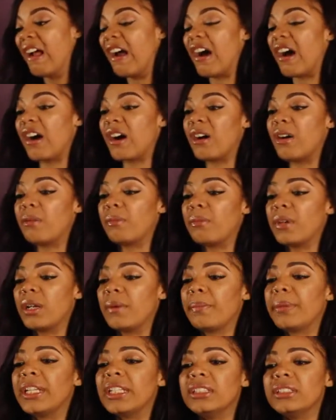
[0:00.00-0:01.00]

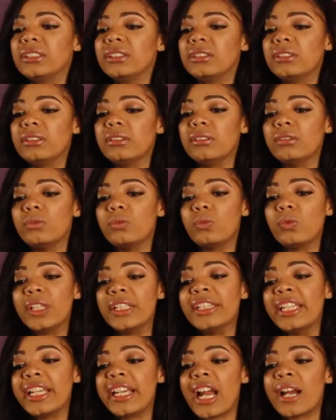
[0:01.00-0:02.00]
But one thing